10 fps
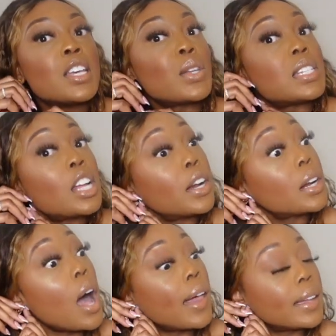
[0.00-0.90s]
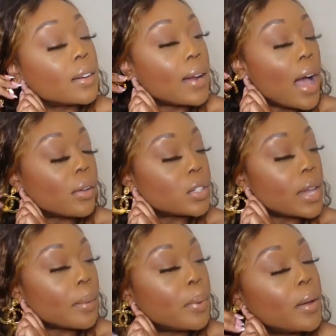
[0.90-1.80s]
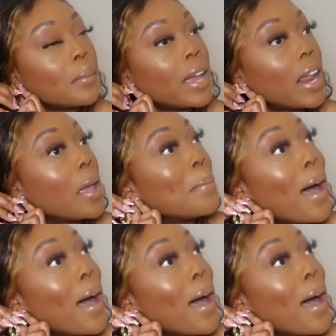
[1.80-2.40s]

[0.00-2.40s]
So I started calling around. So I put my name